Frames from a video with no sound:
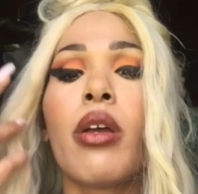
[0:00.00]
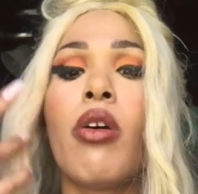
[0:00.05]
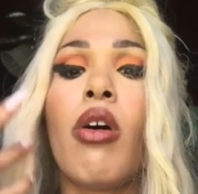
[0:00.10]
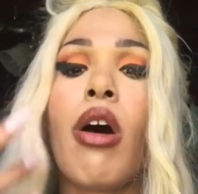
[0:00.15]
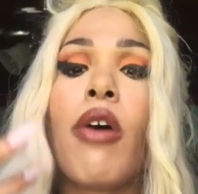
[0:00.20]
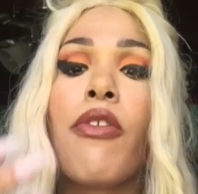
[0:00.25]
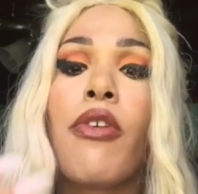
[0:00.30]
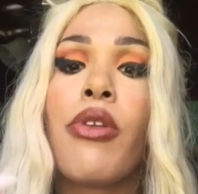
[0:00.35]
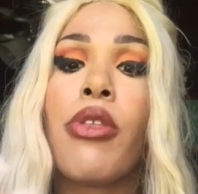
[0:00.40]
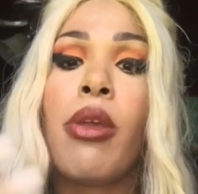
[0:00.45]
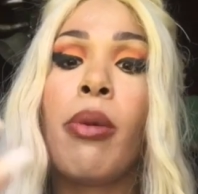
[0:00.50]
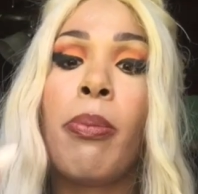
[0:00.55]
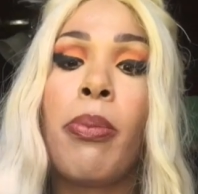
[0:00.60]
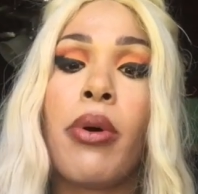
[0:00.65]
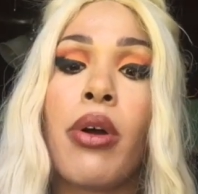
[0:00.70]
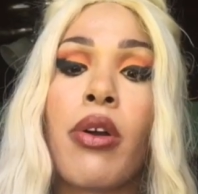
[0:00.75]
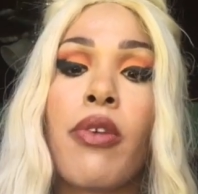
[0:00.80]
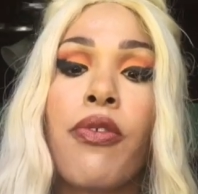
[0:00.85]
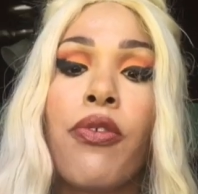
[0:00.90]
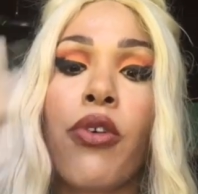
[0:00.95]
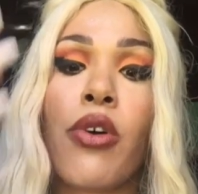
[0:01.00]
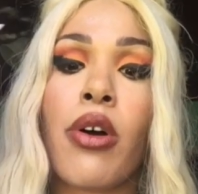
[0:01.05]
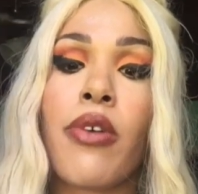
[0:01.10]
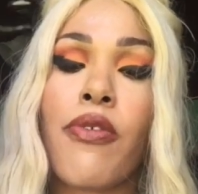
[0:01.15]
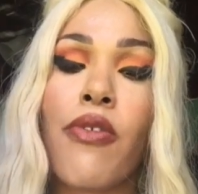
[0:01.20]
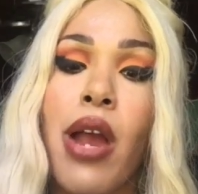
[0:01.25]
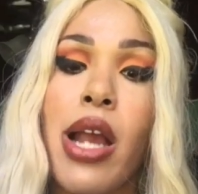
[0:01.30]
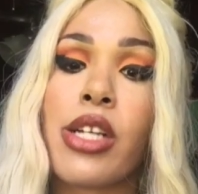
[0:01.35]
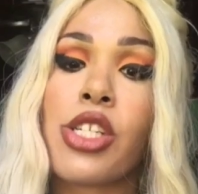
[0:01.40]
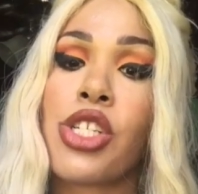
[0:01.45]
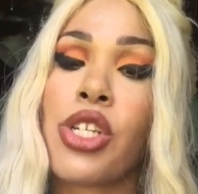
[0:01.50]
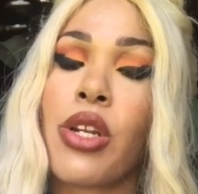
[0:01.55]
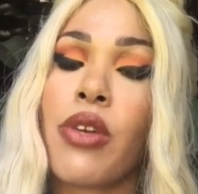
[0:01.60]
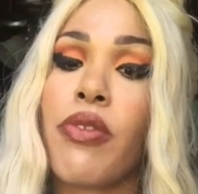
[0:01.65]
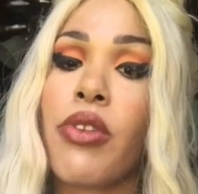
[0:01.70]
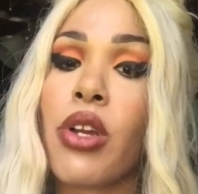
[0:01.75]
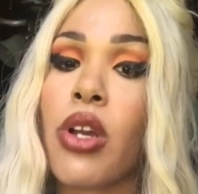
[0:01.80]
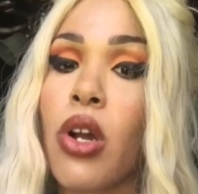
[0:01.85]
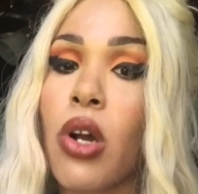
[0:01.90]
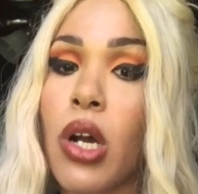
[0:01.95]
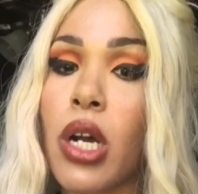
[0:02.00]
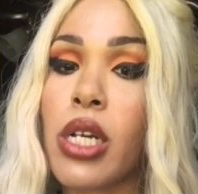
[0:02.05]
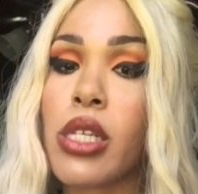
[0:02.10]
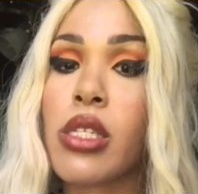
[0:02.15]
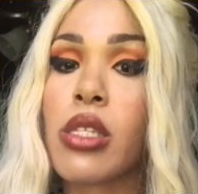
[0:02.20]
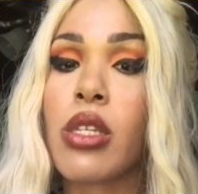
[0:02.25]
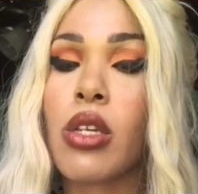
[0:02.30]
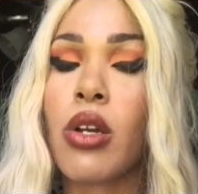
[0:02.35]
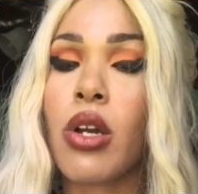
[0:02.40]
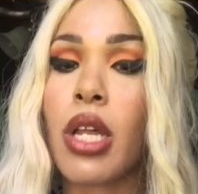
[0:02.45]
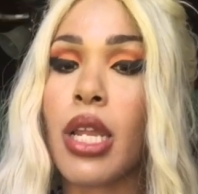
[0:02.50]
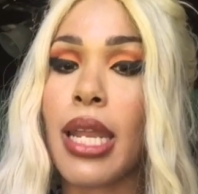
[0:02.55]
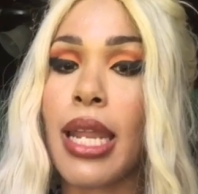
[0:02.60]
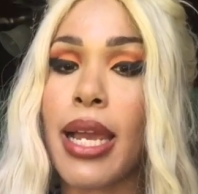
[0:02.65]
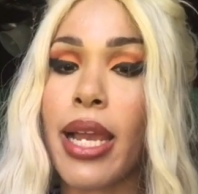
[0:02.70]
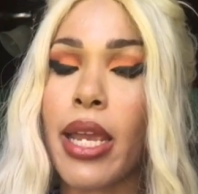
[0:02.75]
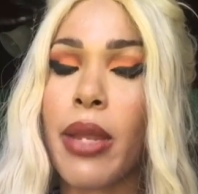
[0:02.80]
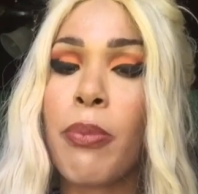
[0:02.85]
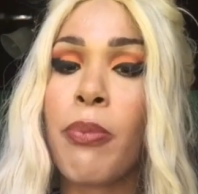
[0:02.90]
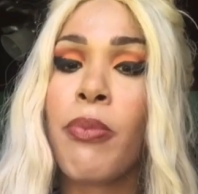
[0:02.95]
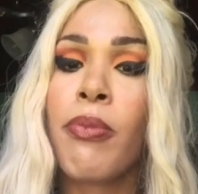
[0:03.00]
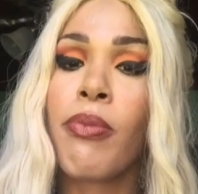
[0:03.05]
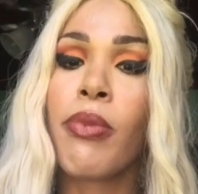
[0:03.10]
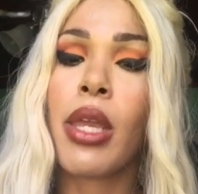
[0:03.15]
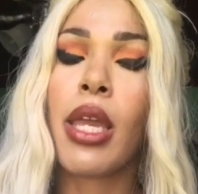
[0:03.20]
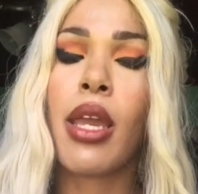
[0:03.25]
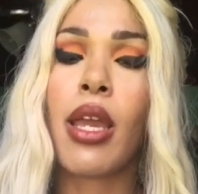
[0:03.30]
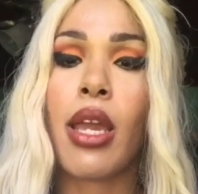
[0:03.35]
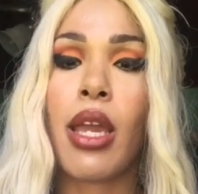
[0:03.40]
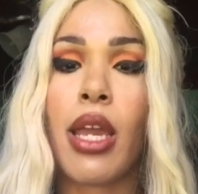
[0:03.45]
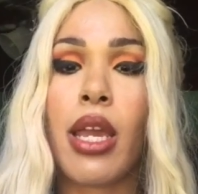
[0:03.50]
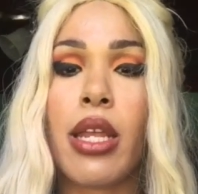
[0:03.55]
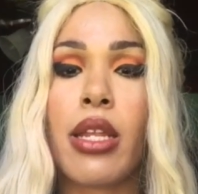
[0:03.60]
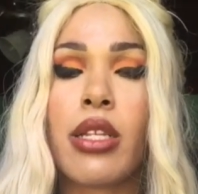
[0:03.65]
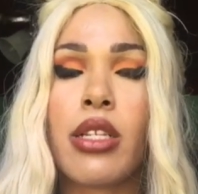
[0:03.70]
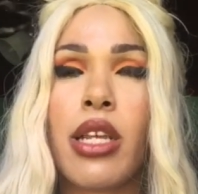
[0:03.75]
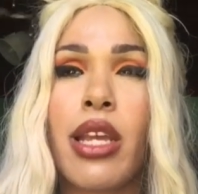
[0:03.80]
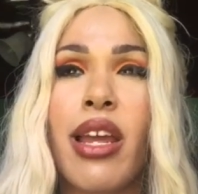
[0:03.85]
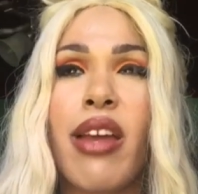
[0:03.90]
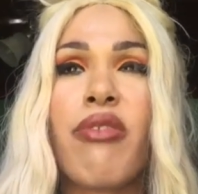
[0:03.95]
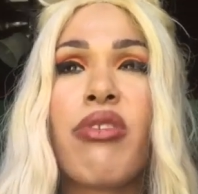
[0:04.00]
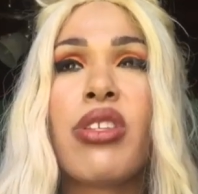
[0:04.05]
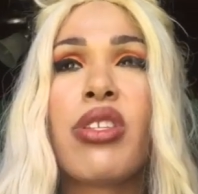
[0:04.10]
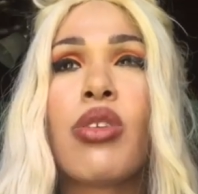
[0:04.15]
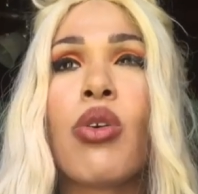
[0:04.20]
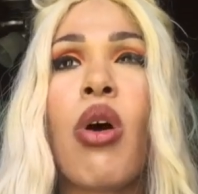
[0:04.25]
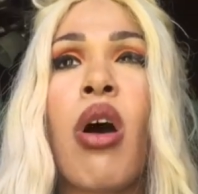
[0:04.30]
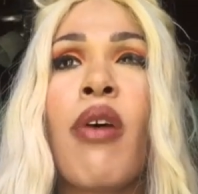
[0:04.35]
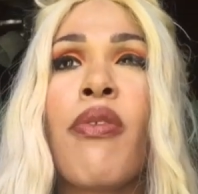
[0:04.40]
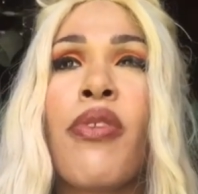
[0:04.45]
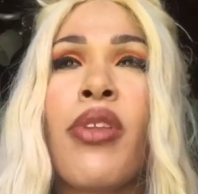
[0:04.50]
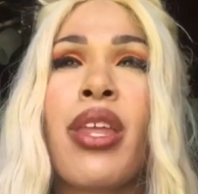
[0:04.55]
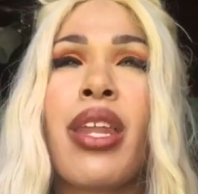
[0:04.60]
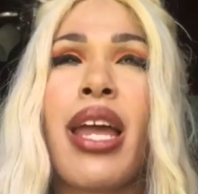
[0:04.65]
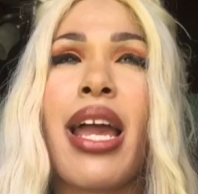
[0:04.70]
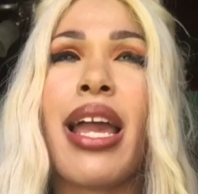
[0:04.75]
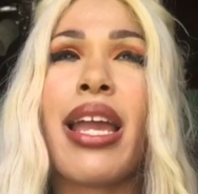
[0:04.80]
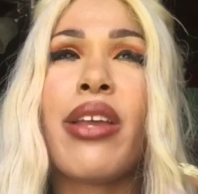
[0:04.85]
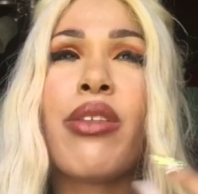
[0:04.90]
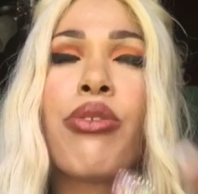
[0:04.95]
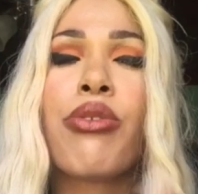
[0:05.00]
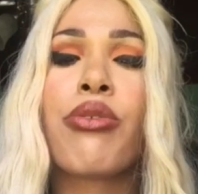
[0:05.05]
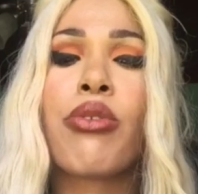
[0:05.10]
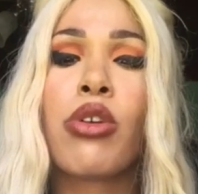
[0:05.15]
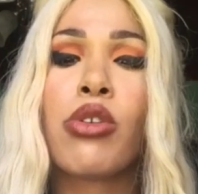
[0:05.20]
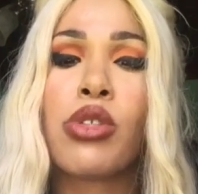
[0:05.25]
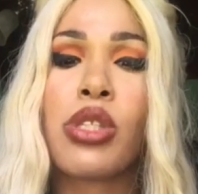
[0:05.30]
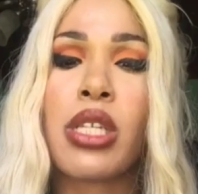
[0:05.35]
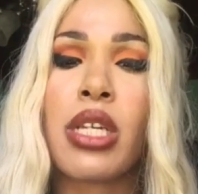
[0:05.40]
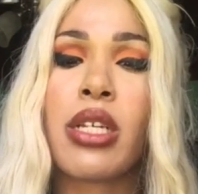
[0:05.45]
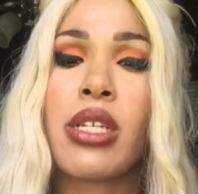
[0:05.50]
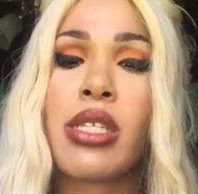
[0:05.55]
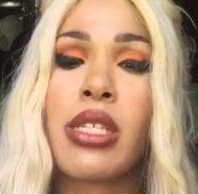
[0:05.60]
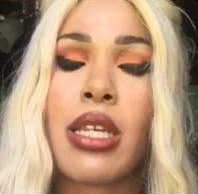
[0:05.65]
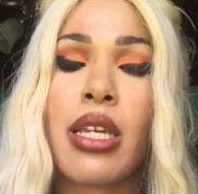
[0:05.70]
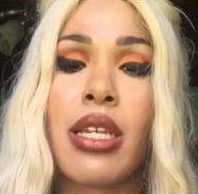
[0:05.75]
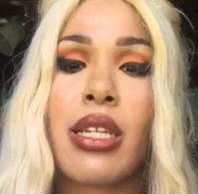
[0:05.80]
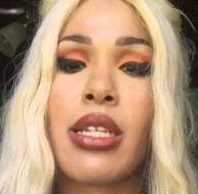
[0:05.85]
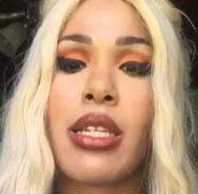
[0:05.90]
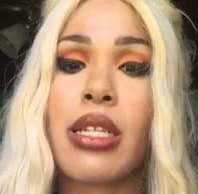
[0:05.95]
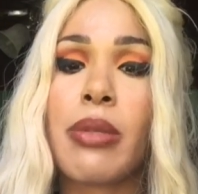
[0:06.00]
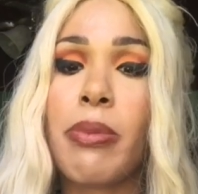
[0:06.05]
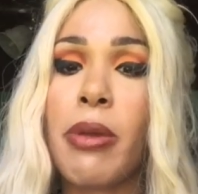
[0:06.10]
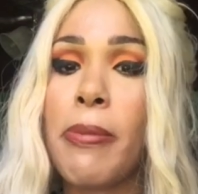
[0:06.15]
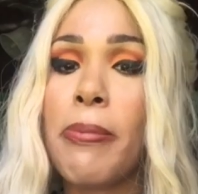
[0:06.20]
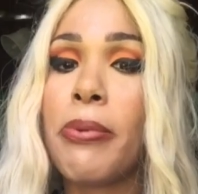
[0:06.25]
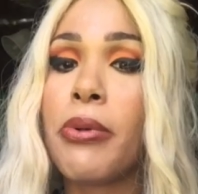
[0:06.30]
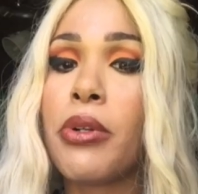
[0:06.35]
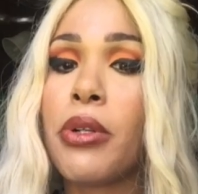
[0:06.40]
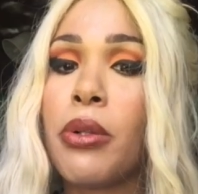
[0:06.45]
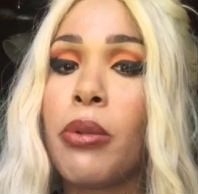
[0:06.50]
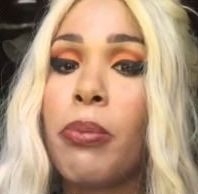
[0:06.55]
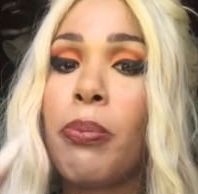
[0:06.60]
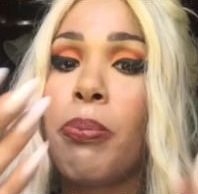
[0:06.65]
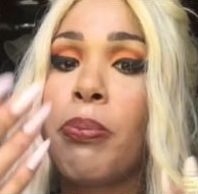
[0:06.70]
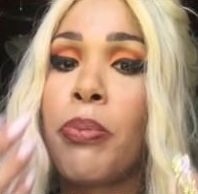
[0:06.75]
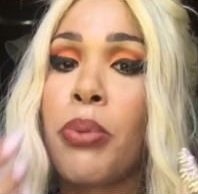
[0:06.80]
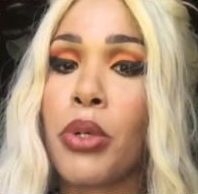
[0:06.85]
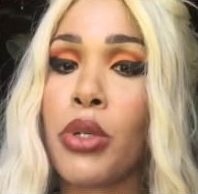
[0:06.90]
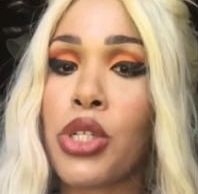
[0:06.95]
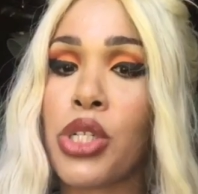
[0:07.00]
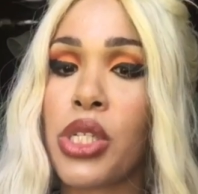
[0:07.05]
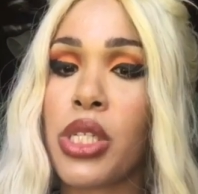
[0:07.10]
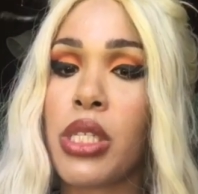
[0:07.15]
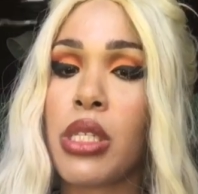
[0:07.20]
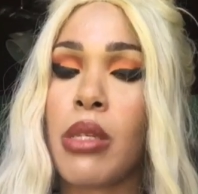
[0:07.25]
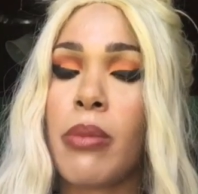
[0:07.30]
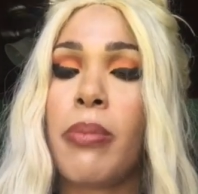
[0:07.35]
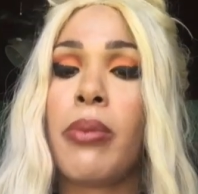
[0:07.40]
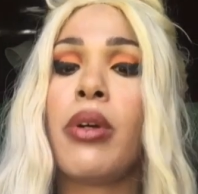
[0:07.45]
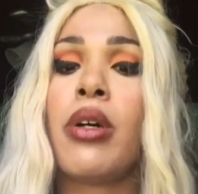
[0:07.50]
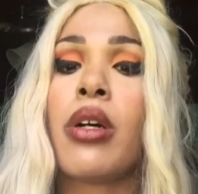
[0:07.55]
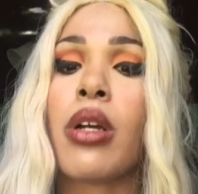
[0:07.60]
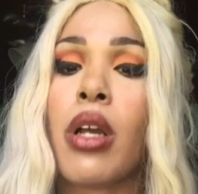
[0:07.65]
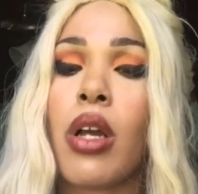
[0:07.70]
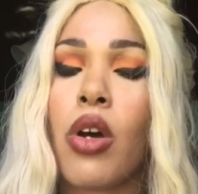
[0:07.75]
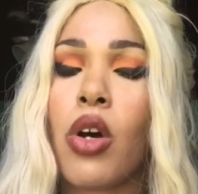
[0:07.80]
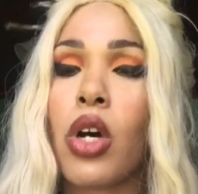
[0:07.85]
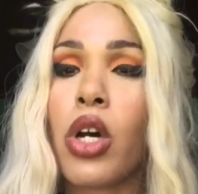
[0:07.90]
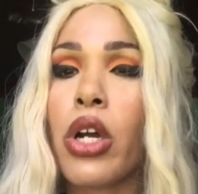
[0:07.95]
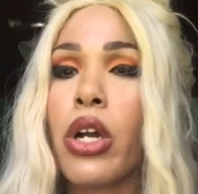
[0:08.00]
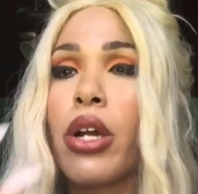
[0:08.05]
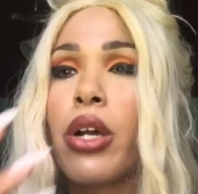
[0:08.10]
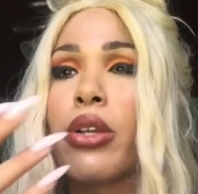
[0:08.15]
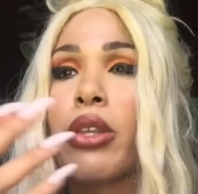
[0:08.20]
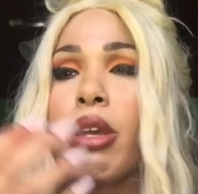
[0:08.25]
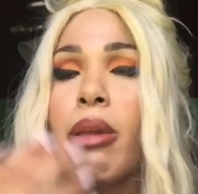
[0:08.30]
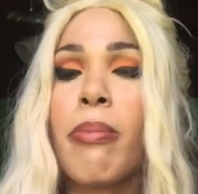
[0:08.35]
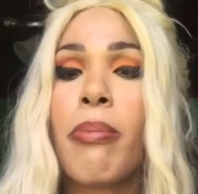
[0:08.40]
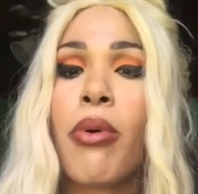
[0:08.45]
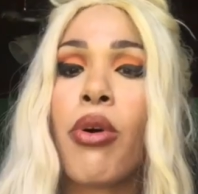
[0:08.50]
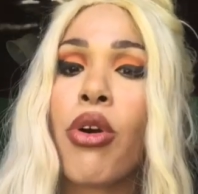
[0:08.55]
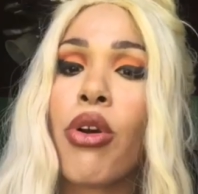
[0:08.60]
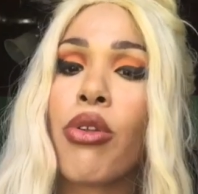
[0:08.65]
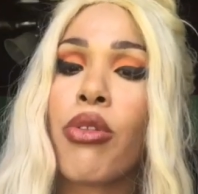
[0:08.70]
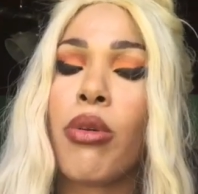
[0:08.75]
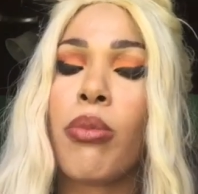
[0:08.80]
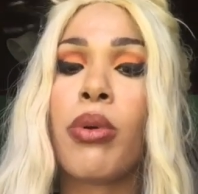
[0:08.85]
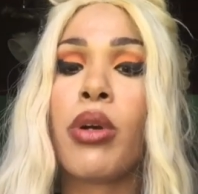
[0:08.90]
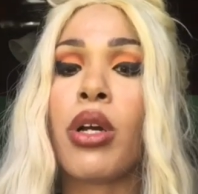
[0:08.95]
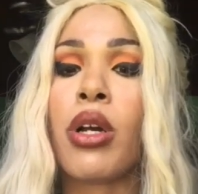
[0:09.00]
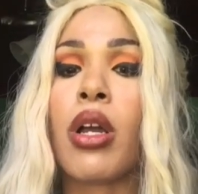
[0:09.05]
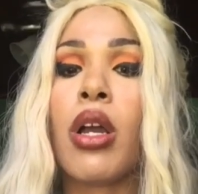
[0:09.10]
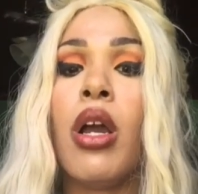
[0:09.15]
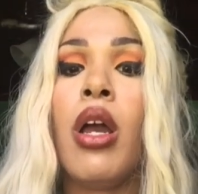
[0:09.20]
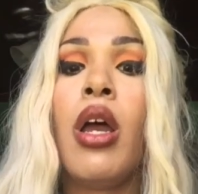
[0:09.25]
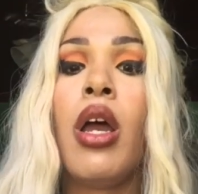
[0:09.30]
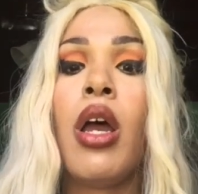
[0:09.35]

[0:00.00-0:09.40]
offered the book for a fraction of the cost online, and every so often I throw sales and people purchase the book, or they borrow the book